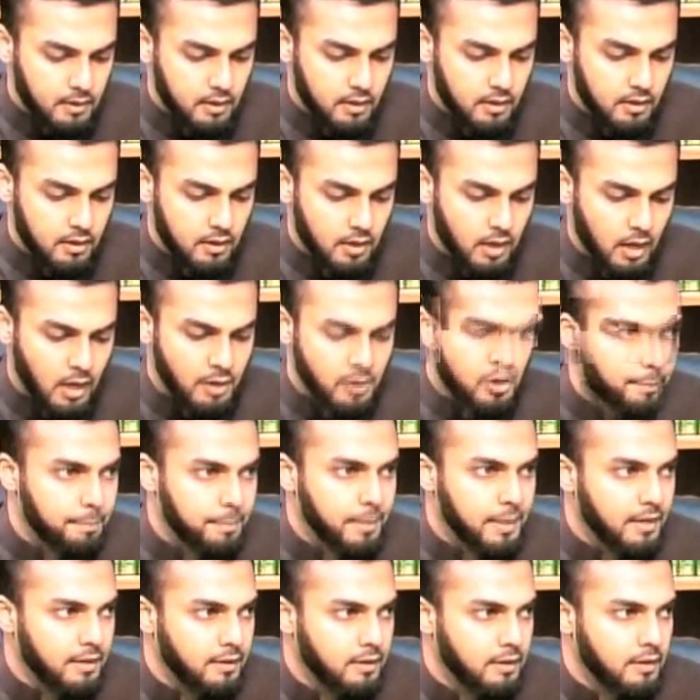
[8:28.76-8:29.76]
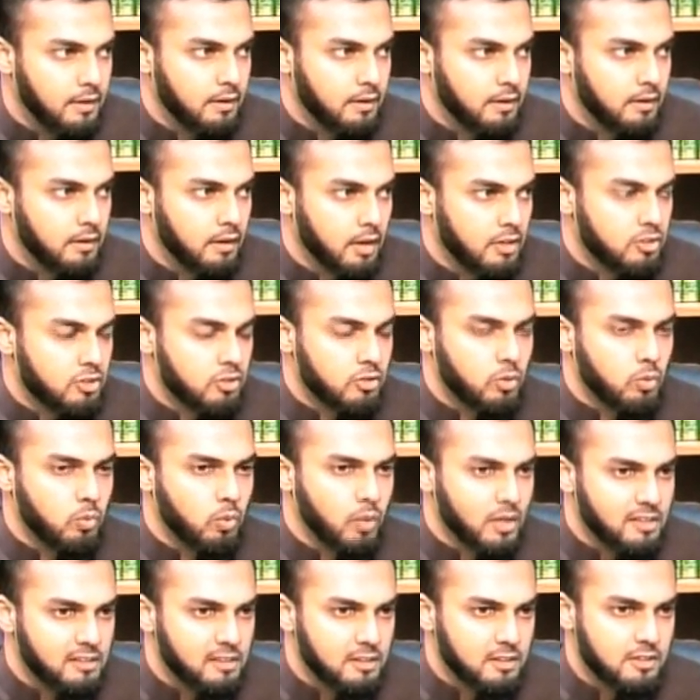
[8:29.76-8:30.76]
an opinion as to what
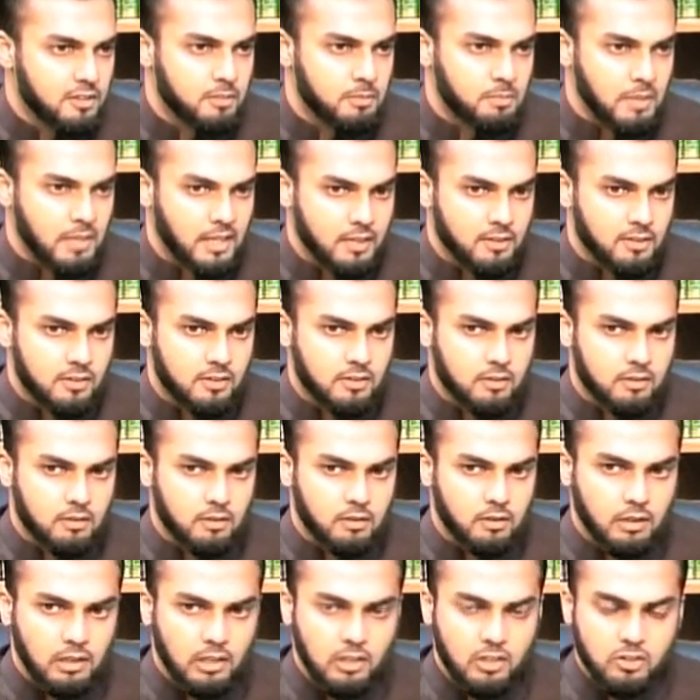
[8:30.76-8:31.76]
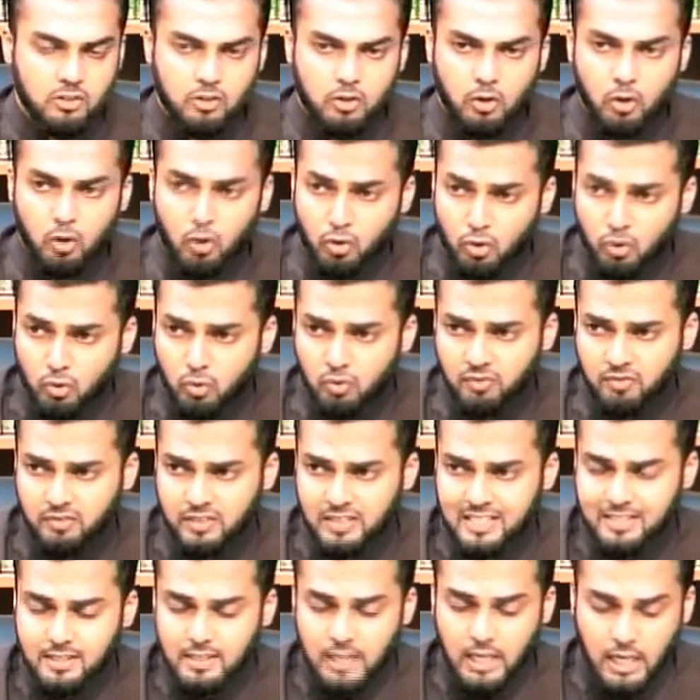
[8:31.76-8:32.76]
this means, these huruf, these
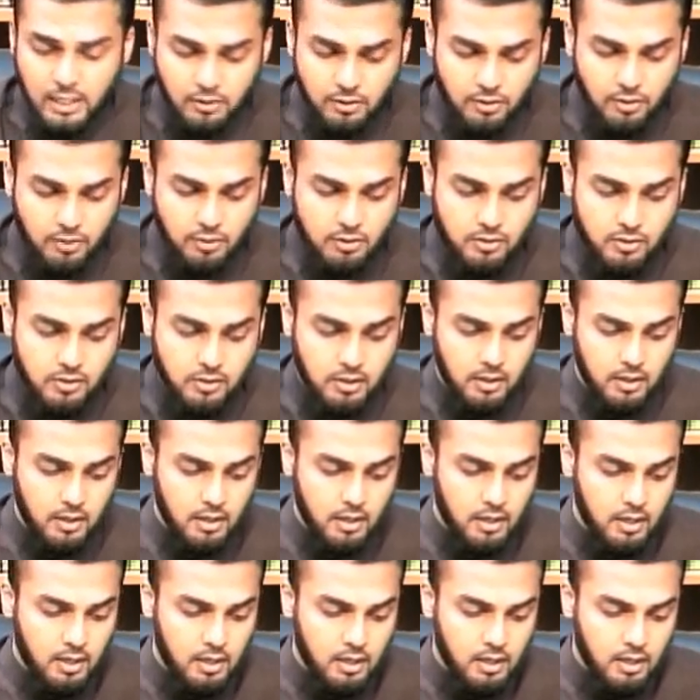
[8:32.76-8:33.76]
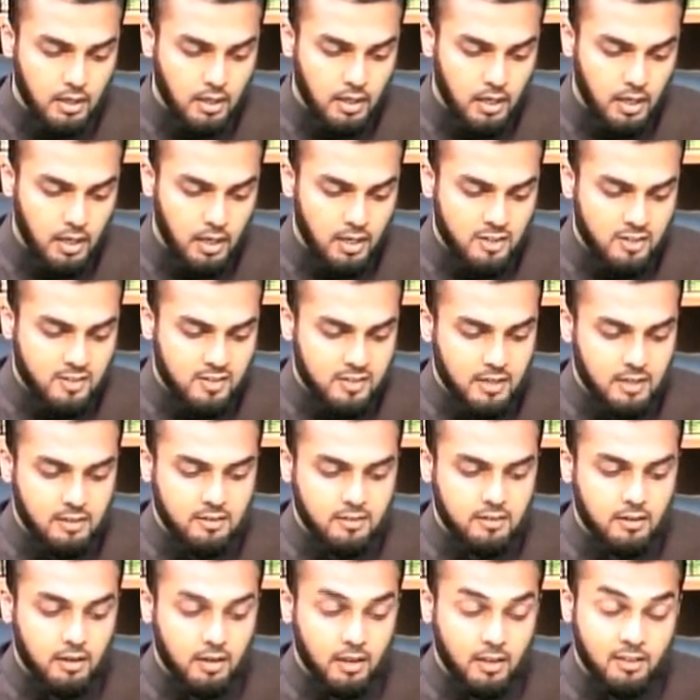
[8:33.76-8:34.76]
letters, is that,
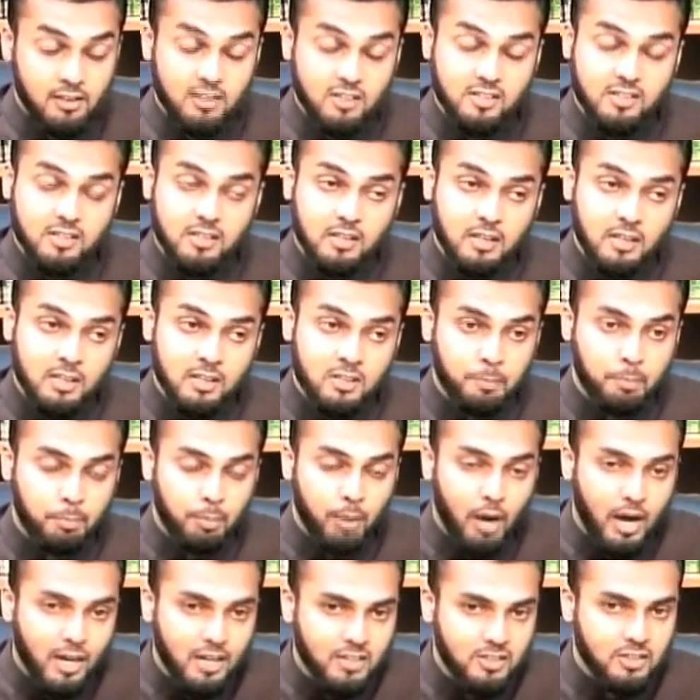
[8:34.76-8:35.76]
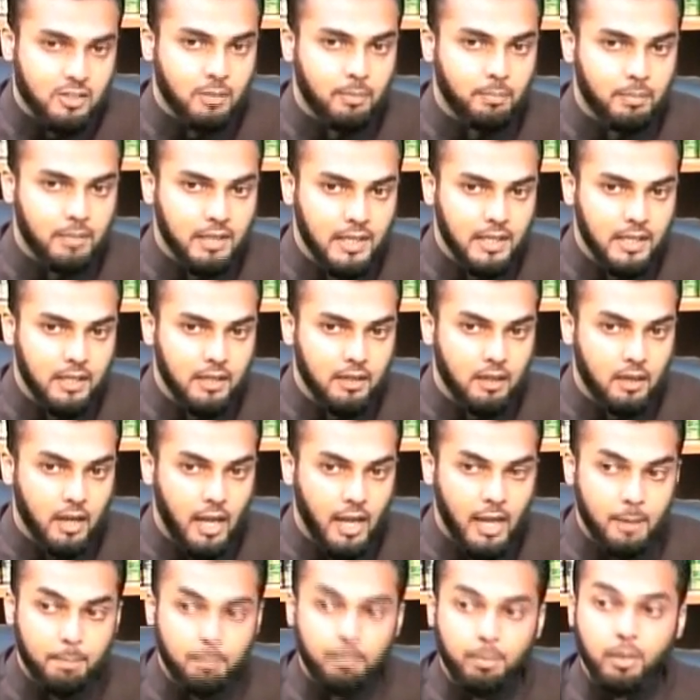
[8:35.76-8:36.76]
and this is possibly a
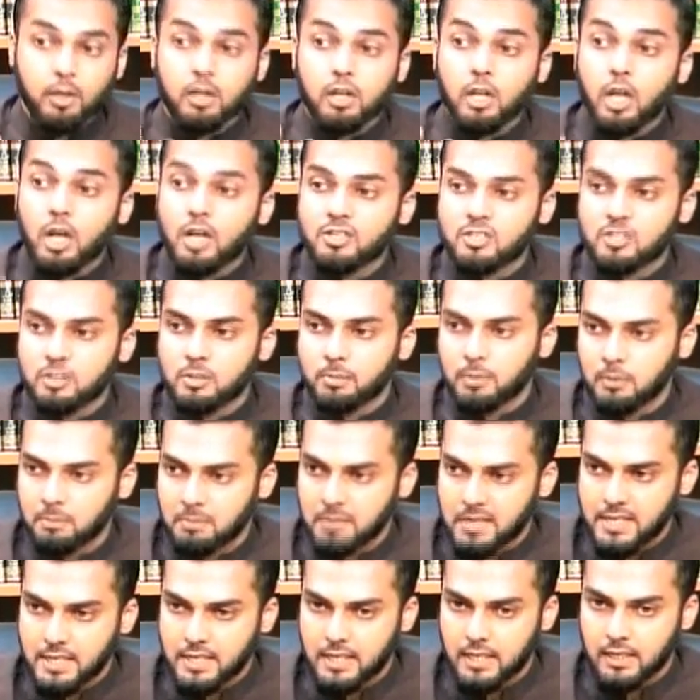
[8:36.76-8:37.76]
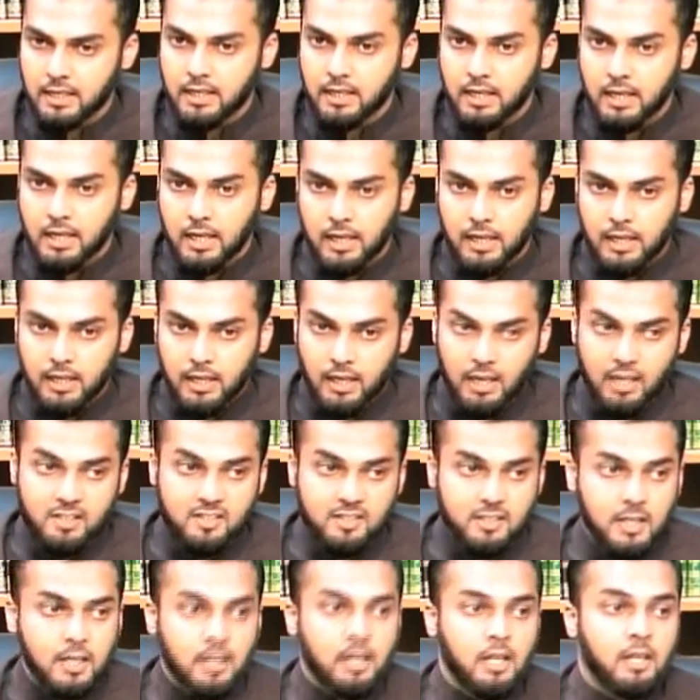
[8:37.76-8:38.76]
plausible meaning, is
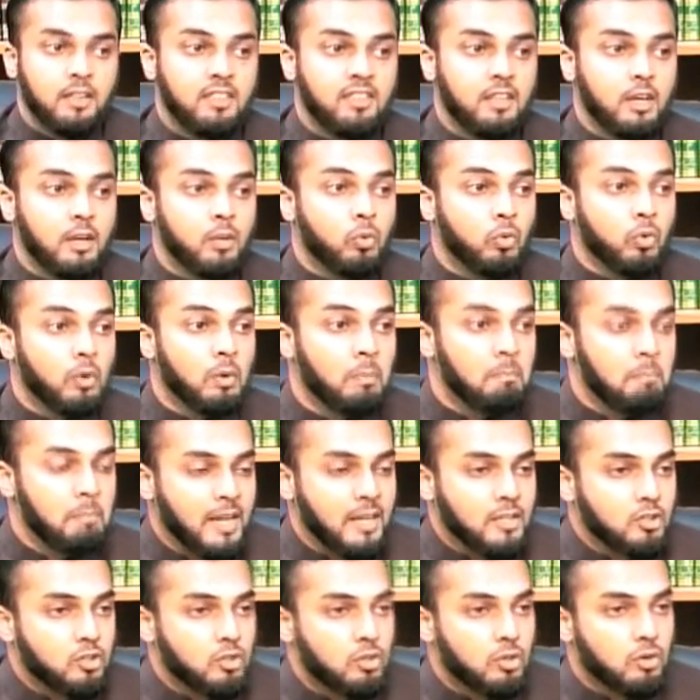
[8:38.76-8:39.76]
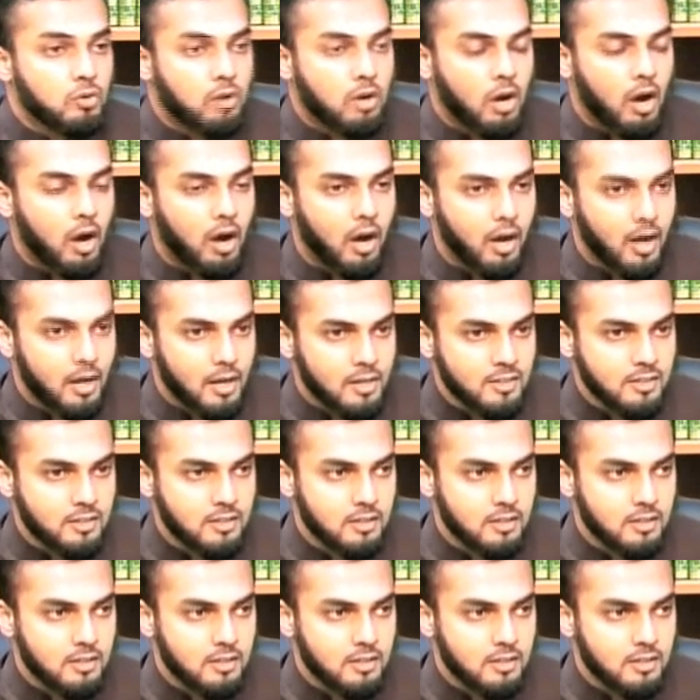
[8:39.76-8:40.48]
that they were meant to cause